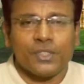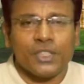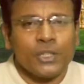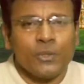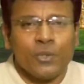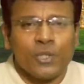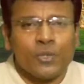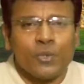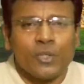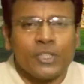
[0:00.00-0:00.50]

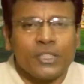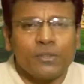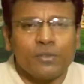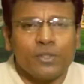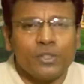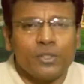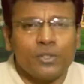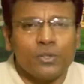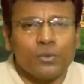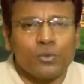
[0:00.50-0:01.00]
It was not
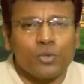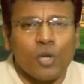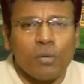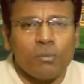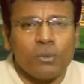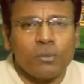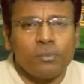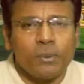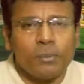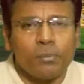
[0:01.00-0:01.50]
given to
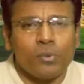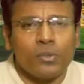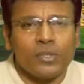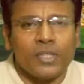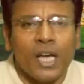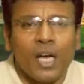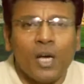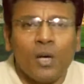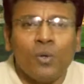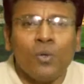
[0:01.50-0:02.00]
common people.
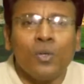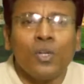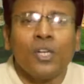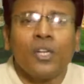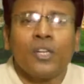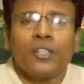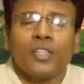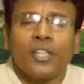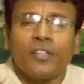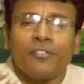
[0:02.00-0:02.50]
Now,
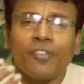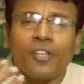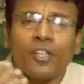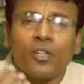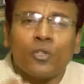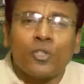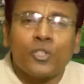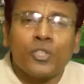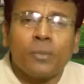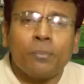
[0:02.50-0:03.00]
the
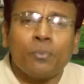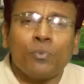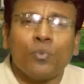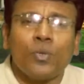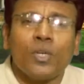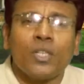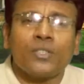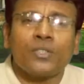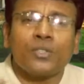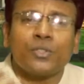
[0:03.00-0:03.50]
fellowship
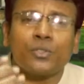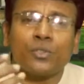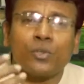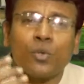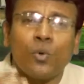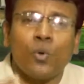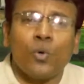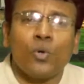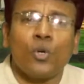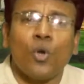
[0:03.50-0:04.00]
was
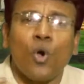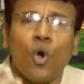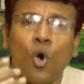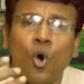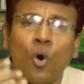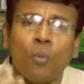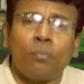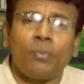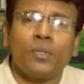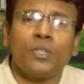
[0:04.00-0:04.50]
thrown
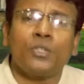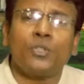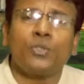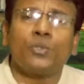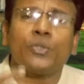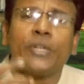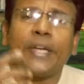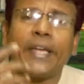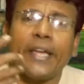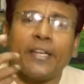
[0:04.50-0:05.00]
open
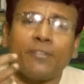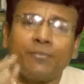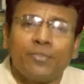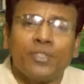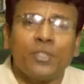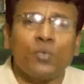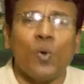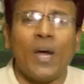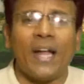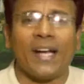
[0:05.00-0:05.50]
to
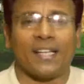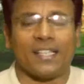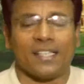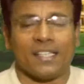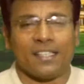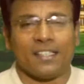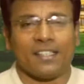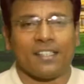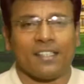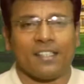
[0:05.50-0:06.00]

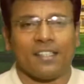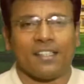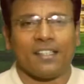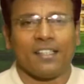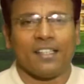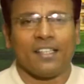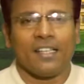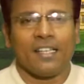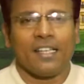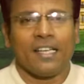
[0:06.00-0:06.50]
everyone.
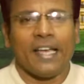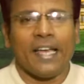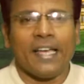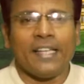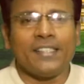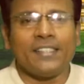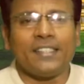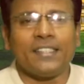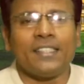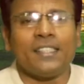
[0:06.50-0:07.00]

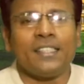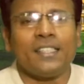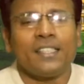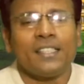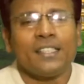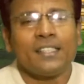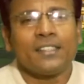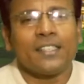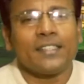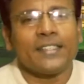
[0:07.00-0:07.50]
And
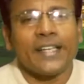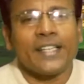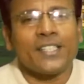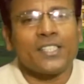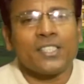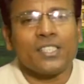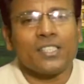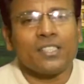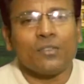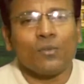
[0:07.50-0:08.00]
the
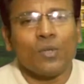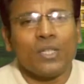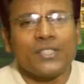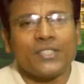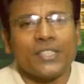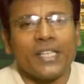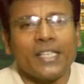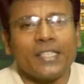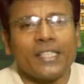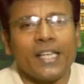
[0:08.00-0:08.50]
text will
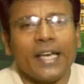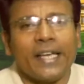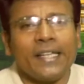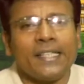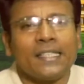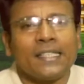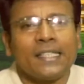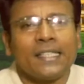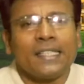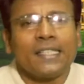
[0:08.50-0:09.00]
say
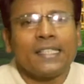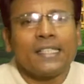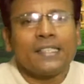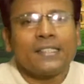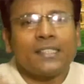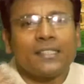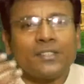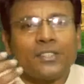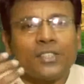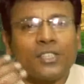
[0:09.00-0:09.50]
that
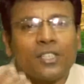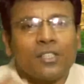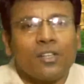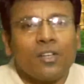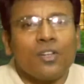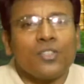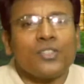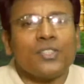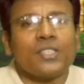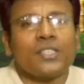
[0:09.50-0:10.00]
the
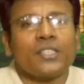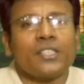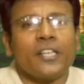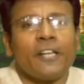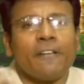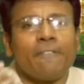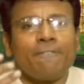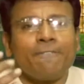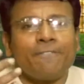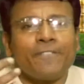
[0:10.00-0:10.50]

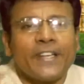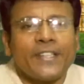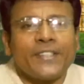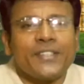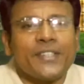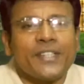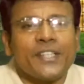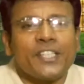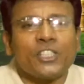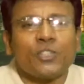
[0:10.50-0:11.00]
theological
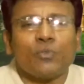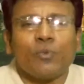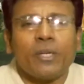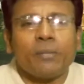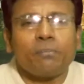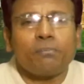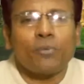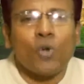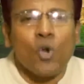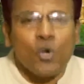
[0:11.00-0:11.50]
fetters were
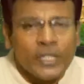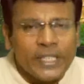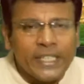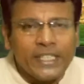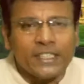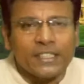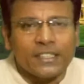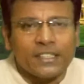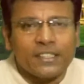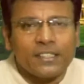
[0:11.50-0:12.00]

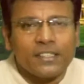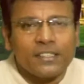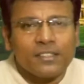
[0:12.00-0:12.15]
broken.